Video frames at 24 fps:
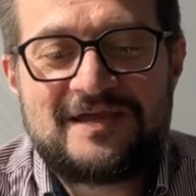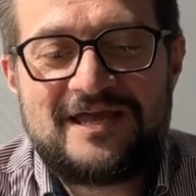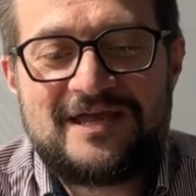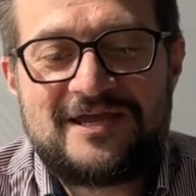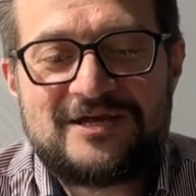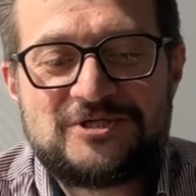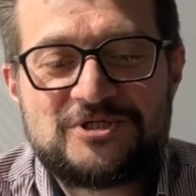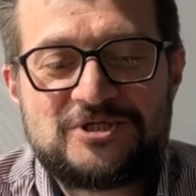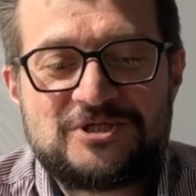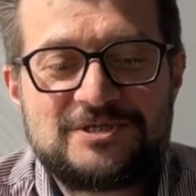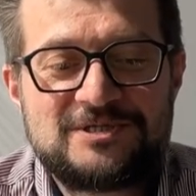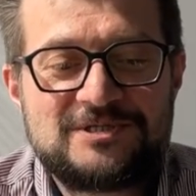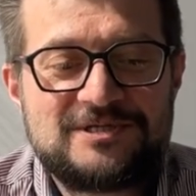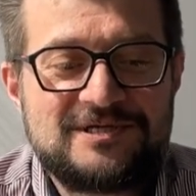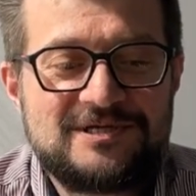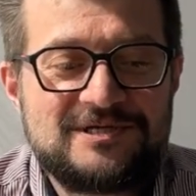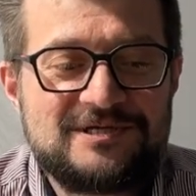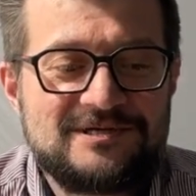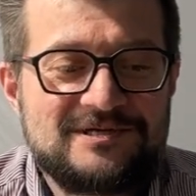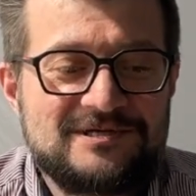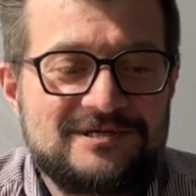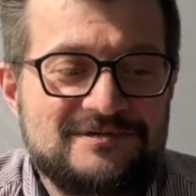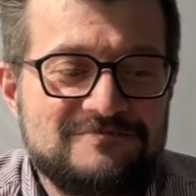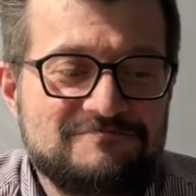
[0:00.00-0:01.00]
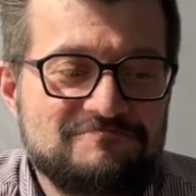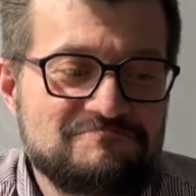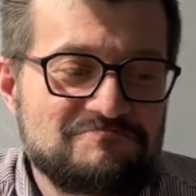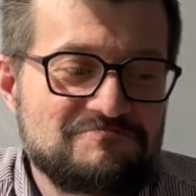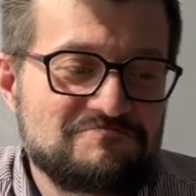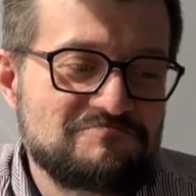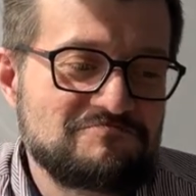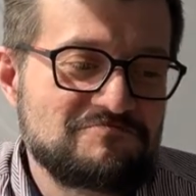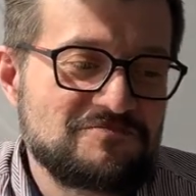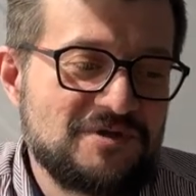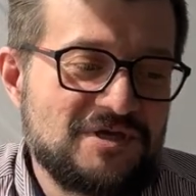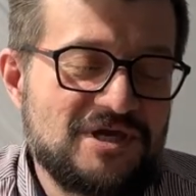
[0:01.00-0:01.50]
actually
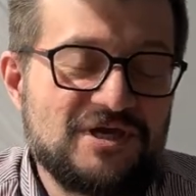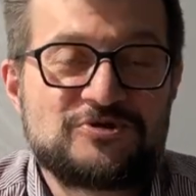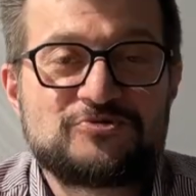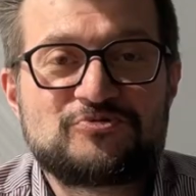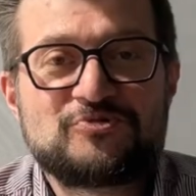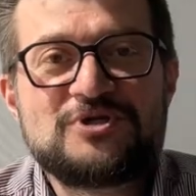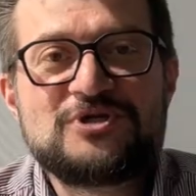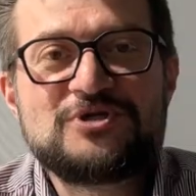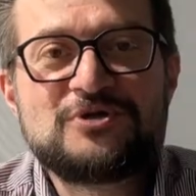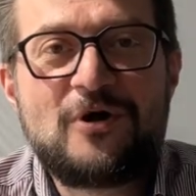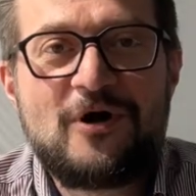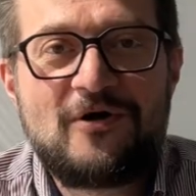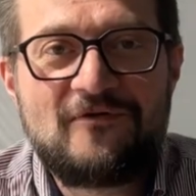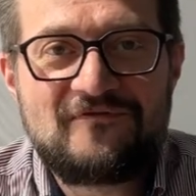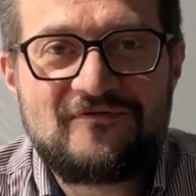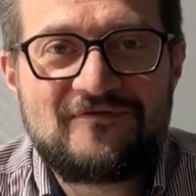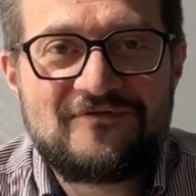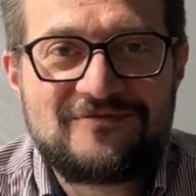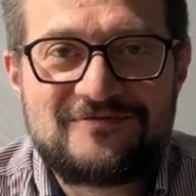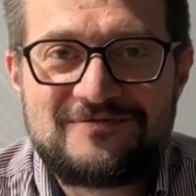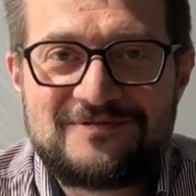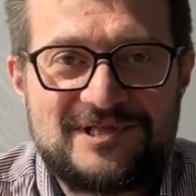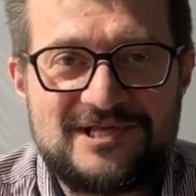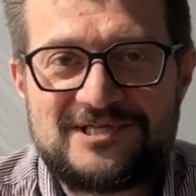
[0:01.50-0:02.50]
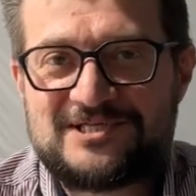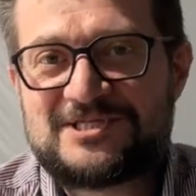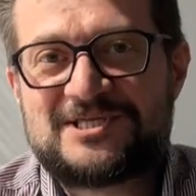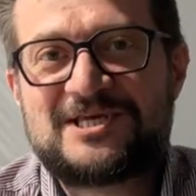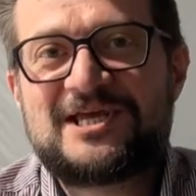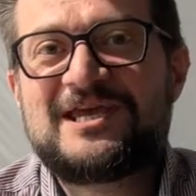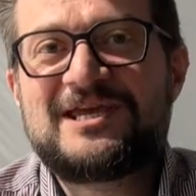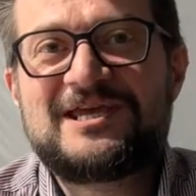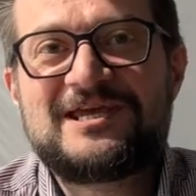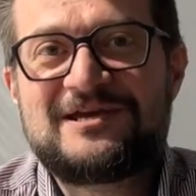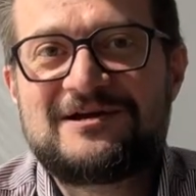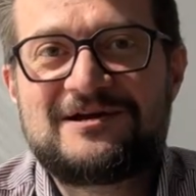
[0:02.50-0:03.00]
get rid of let's
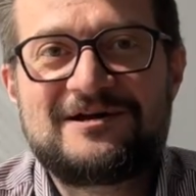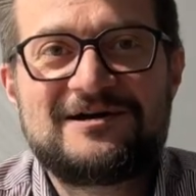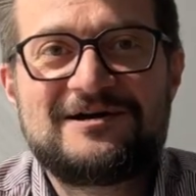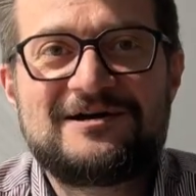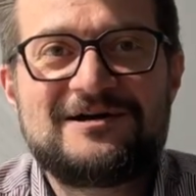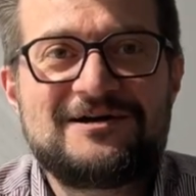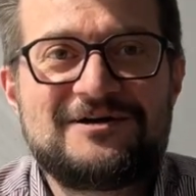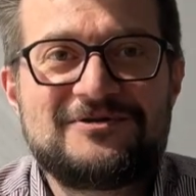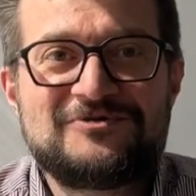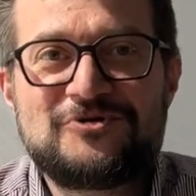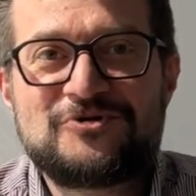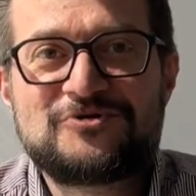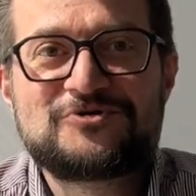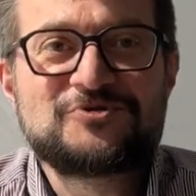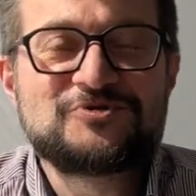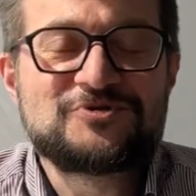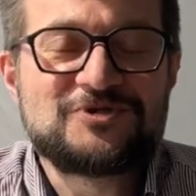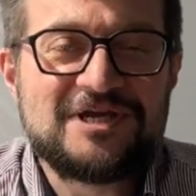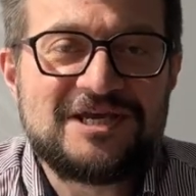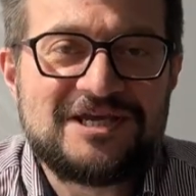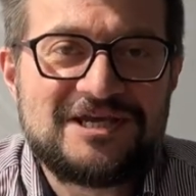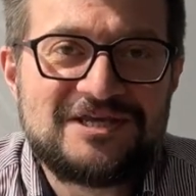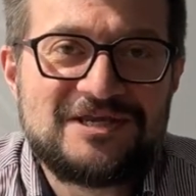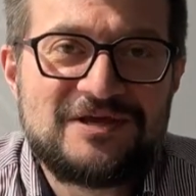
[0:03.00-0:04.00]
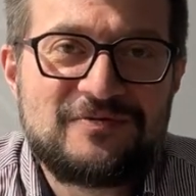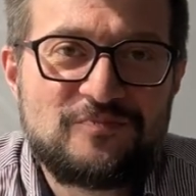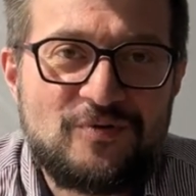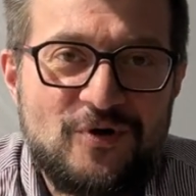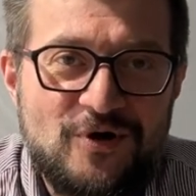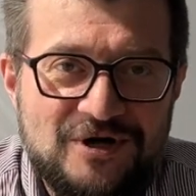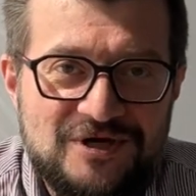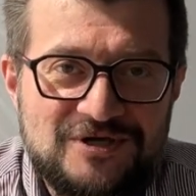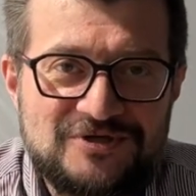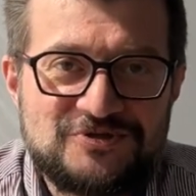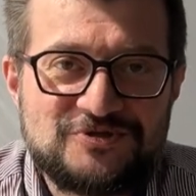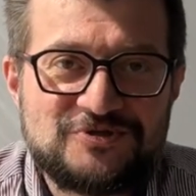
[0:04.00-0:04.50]
say uh, not to take in a
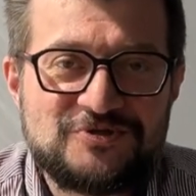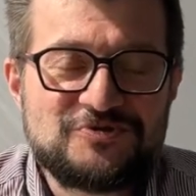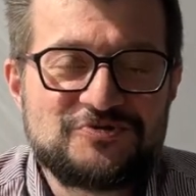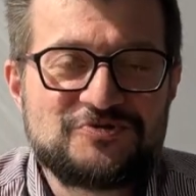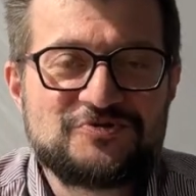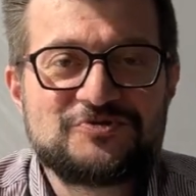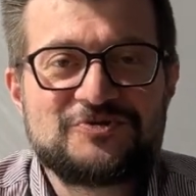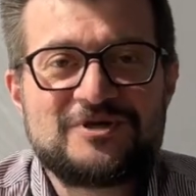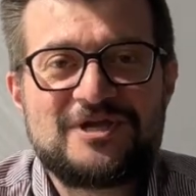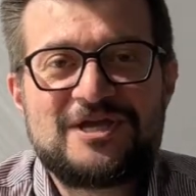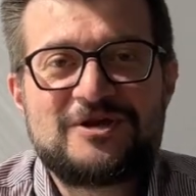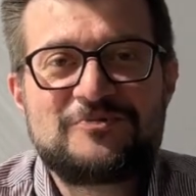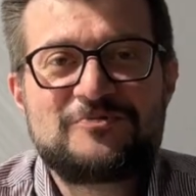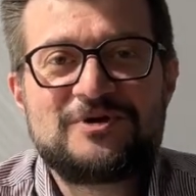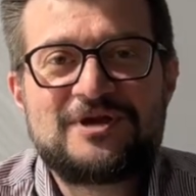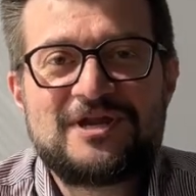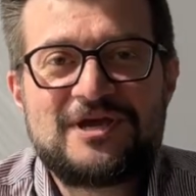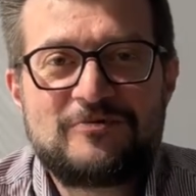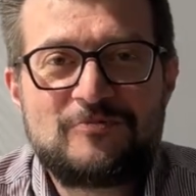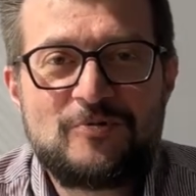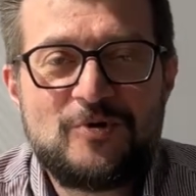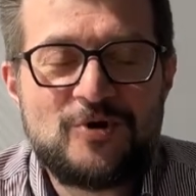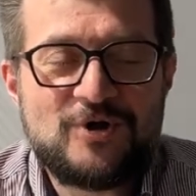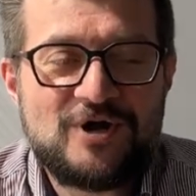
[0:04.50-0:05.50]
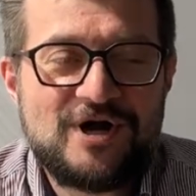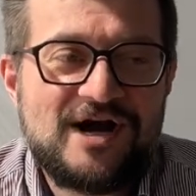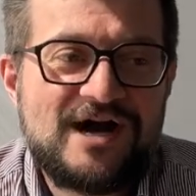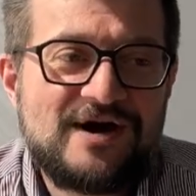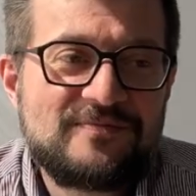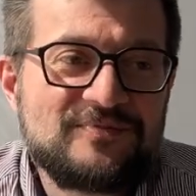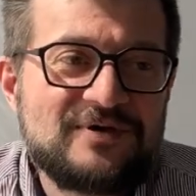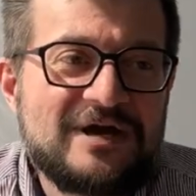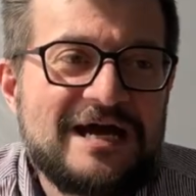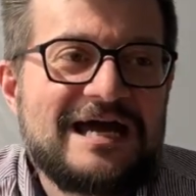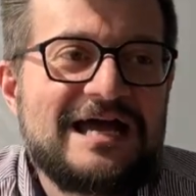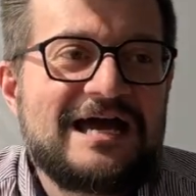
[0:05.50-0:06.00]
pocket so today when i woke
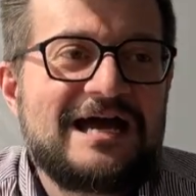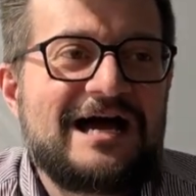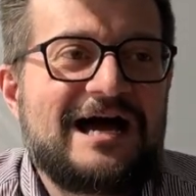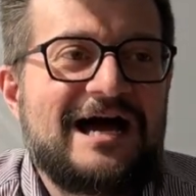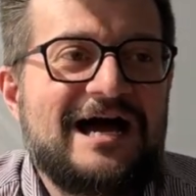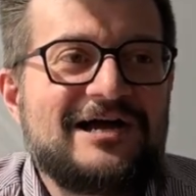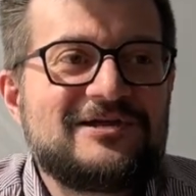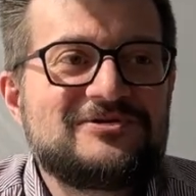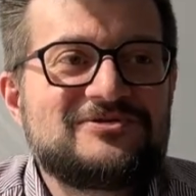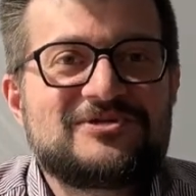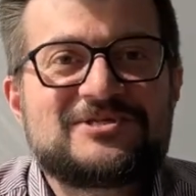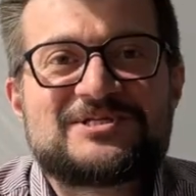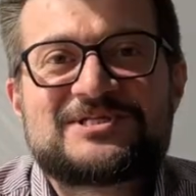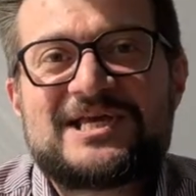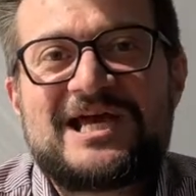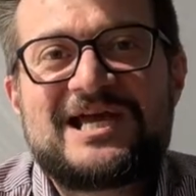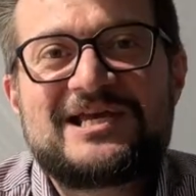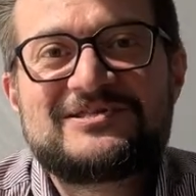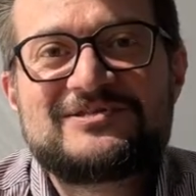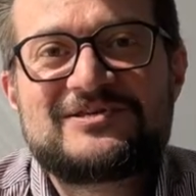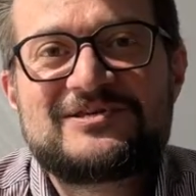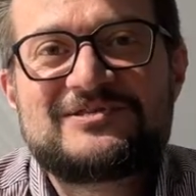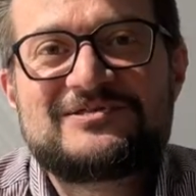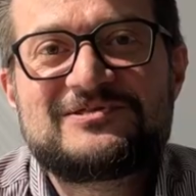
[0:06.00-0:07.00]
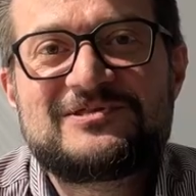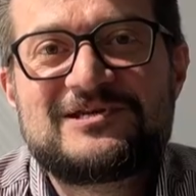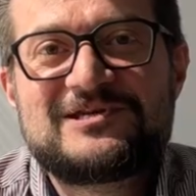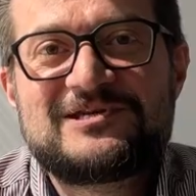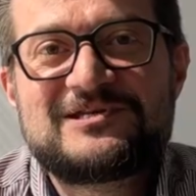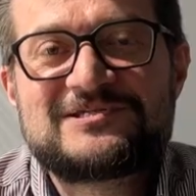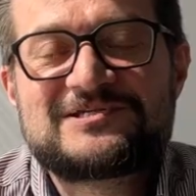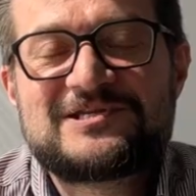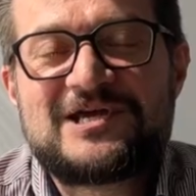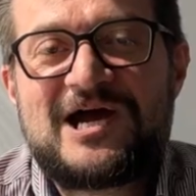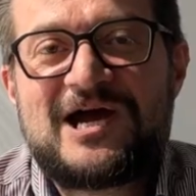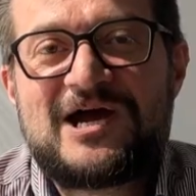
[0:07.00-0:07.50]
up i decided
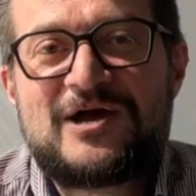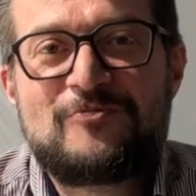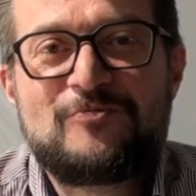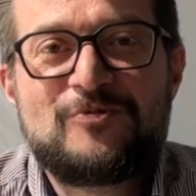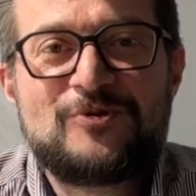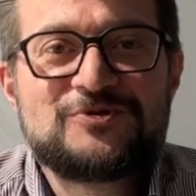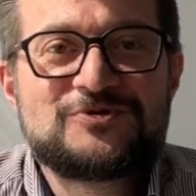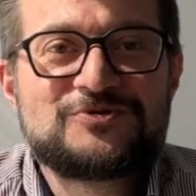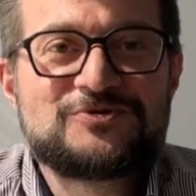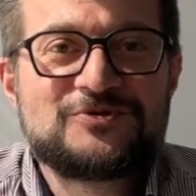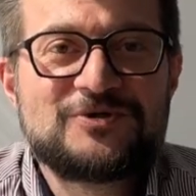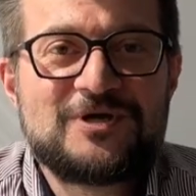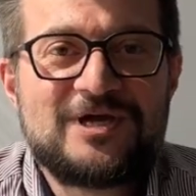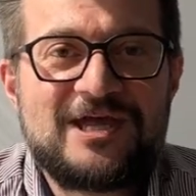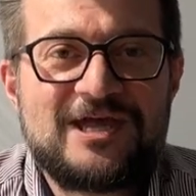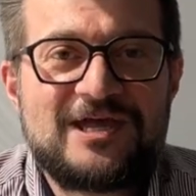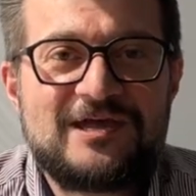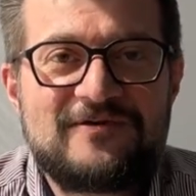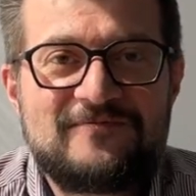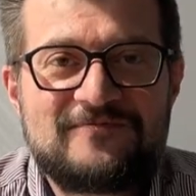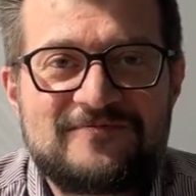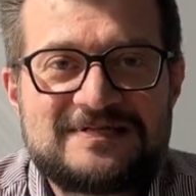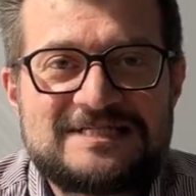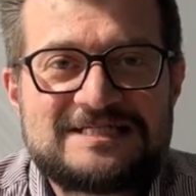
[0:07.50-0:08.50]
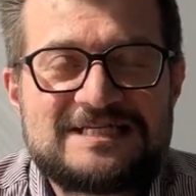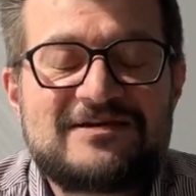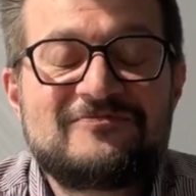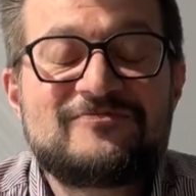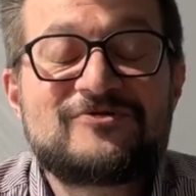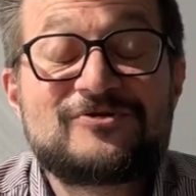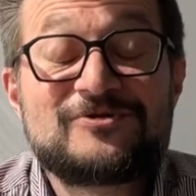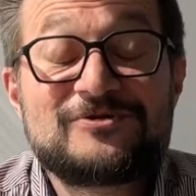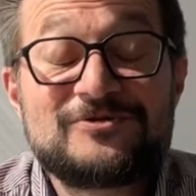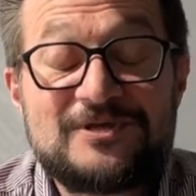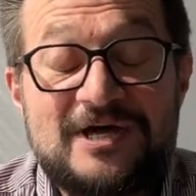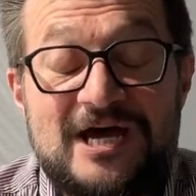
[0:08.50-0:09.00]
that i want to have
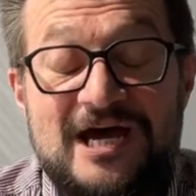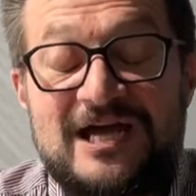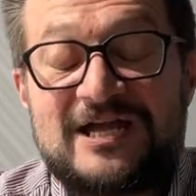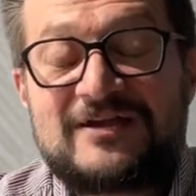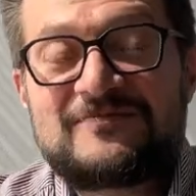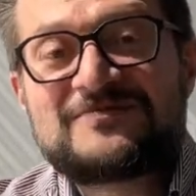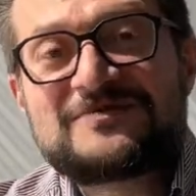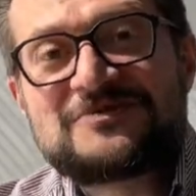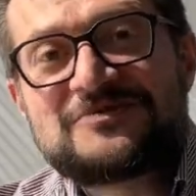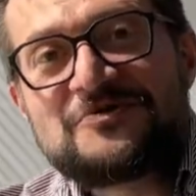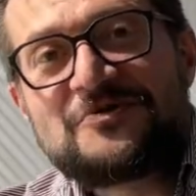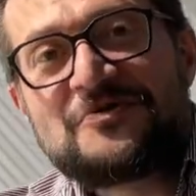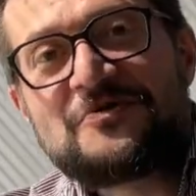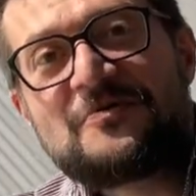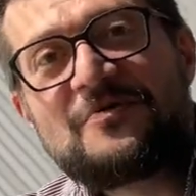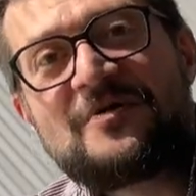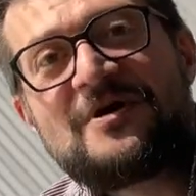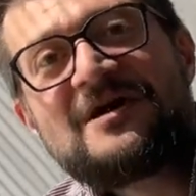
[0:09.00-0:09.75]
several knives so